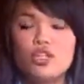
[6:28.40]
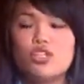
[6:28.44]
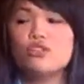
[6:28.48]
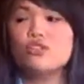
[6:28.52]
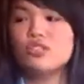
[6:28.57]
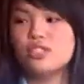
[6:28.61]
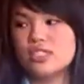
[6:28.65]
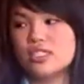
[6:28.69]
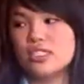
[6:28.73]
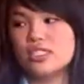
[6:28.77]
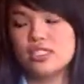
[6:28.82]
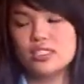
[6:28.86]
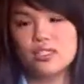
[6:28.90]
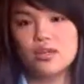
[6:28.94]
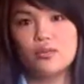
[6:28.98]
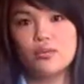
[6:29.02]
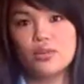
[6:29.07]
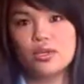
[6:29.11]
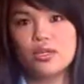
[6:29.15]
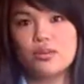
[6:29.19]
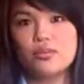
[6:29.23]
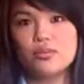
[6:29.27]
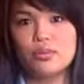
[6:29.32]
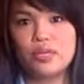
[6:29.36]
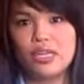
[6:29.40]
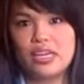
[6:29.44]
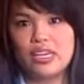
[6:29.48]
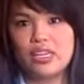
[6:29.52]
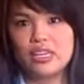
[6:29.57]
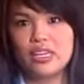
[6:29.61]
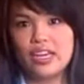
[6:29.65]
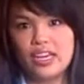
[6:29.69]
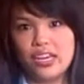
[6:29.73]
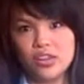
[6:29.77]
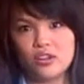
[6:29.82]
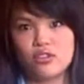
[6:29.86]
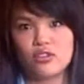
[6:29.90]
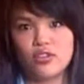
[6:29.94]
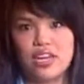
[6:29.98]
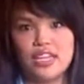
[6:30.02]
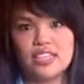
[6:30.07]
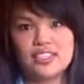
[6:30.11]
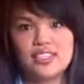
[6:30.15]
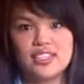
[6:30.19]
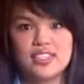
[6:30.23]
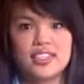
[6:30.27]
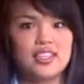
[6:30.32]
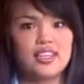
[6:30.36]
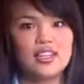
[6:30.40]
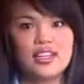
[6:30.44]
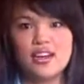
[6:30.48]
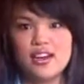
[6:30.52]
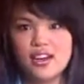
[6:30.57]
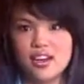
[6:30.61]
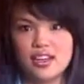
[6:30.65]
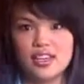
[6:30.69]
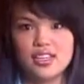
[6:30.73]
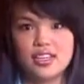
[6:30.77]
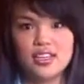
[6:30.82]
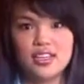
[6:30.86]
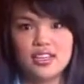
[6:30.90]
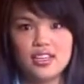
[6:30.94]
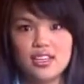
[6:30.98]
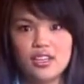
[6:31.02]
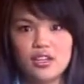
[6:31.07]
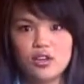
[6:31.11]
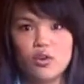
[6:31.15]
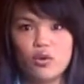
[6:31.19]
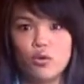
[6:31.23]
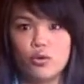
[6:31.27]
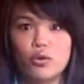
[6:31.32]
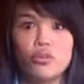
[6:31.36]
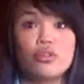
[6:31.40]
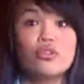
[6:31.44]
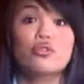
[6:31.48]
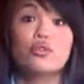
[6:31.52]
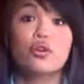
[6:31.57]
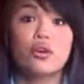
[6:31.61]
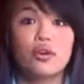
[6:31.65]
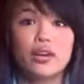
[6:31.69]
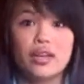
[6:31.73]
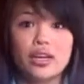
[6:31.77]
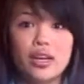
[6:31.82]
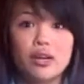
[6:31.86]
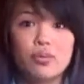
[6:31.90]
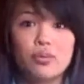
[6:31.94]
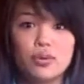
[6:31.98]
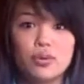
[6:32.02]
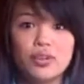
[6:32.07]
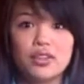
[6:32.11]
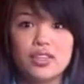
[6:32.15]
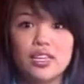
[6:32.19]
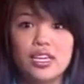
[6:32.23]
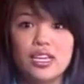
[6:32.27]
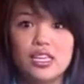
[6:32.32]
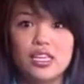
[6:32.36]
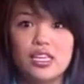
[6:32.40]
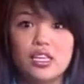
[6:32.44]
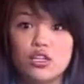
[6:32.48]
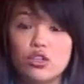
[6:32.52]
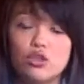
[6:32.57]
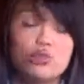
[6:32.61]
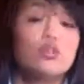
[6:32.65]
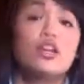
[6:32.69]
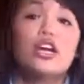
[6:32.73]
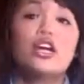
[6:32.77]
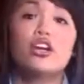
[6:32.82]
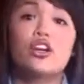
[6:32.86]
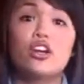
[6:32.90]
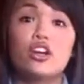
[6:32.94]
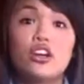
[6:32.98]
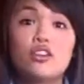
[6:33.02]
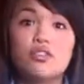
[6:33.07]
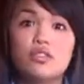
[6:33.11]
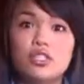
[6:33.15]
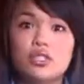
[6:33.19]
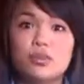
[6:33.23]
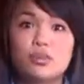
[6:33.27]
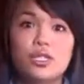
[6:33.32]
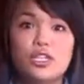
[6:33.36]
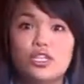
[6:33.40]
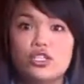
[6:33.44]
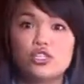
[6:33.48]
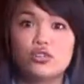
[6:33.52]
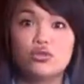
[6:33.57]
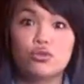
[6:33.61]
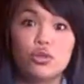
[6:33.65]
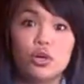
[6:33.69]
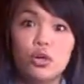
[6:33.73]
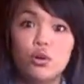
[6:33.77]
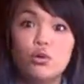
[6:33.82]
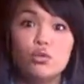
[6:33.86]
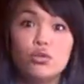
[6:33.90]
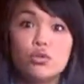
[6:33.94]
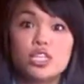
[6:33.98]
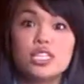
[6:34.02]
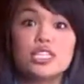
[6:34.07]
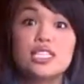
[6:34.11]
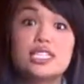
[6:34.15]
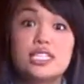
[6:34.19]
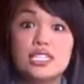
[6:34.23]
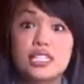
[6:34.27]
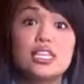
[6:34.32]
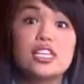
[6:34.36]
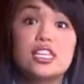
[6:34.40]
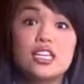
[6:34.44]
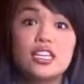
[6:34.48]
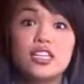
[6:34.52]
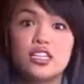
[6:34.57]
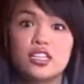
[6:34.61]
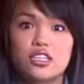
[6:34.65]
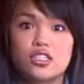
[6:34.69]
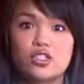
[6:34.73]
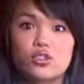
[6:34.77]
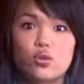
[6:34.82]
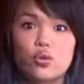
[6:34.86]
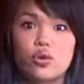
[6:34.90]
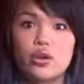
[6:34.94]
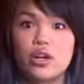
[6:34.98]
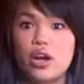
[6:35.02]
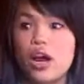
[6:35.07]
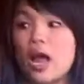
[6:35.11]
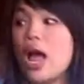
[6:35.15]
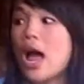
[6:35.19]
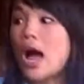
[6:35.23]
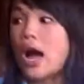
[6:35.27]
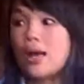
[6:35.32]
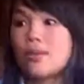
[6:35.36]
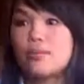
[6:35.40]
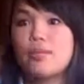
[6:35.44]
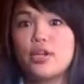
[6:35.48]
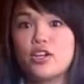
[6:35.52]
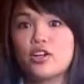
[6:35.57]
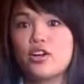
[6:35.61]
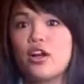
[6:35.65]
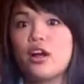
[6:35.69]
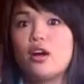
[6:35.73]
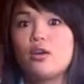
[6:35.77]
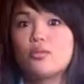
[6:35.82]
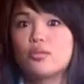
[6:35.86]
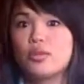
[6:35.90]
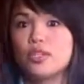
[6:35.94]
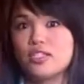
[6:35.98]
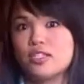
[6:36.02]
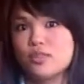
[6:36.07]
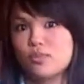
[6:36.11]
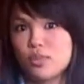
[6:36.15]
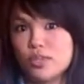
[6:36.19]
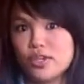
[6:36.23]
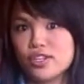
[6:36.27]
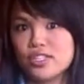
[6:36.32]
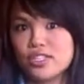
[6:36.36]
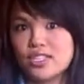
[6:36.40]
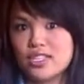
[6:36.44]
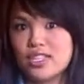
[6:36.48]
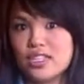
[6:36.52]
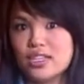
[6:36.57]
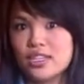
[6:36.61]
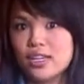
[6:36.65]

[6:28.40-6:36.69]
When you see somebody being anorexic and not eating or throwing up what they eat, you get nervous because you know, oh, this is an eating disorder. I better help this person.